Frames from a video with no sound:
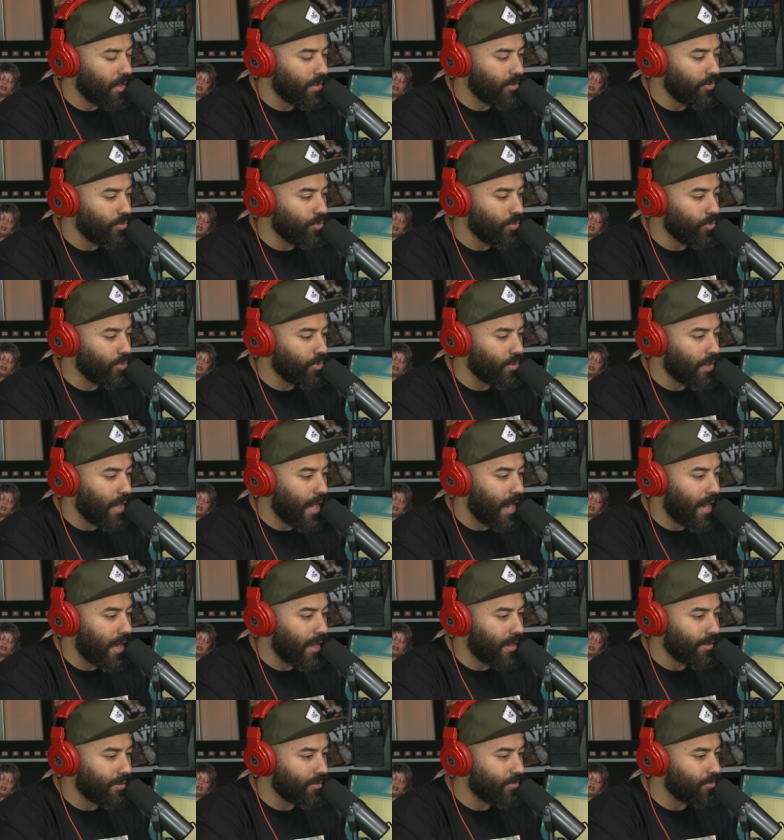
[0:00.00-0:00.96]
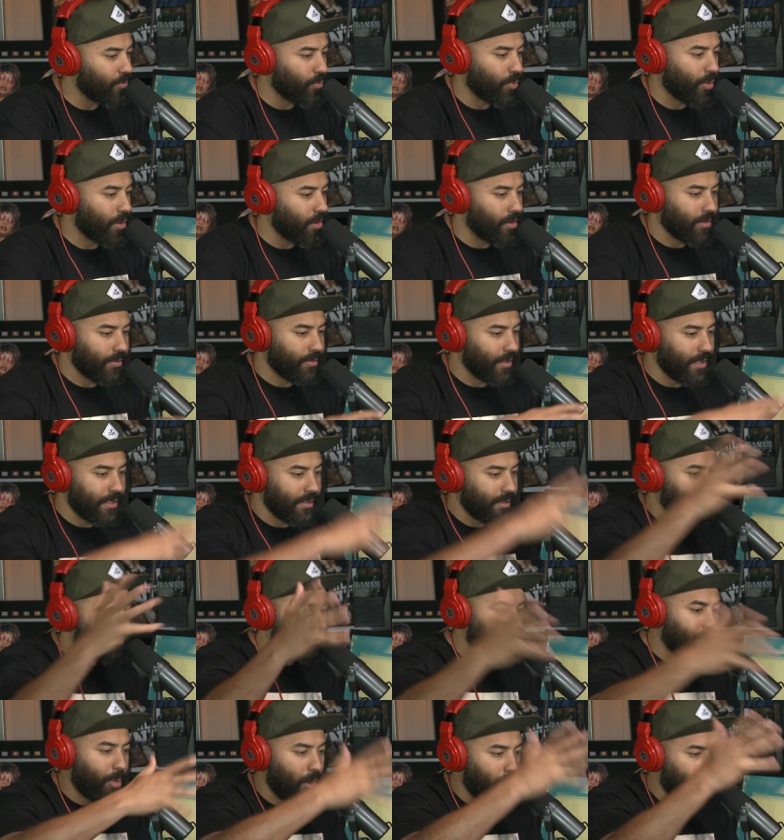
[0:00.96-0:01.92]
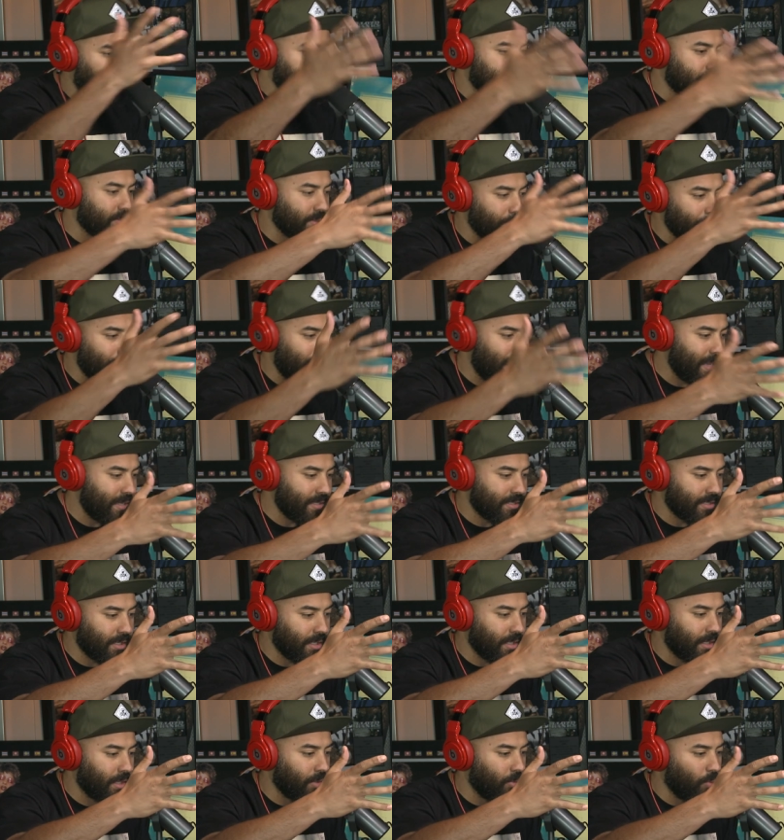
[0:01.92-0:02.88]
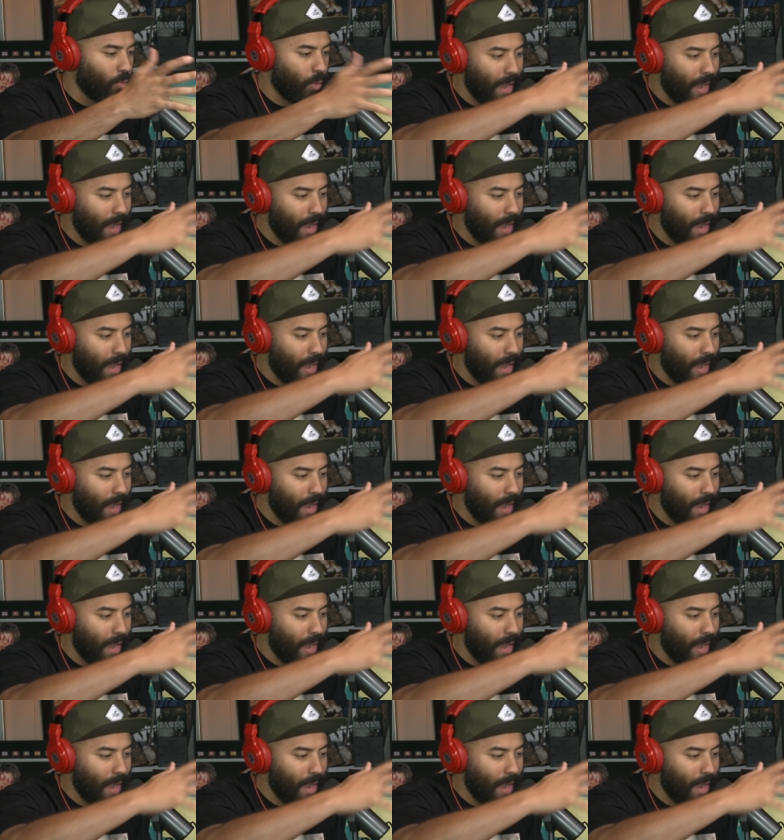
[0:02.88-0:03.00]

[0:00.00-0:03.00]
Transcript: you got, were in a part of this amazing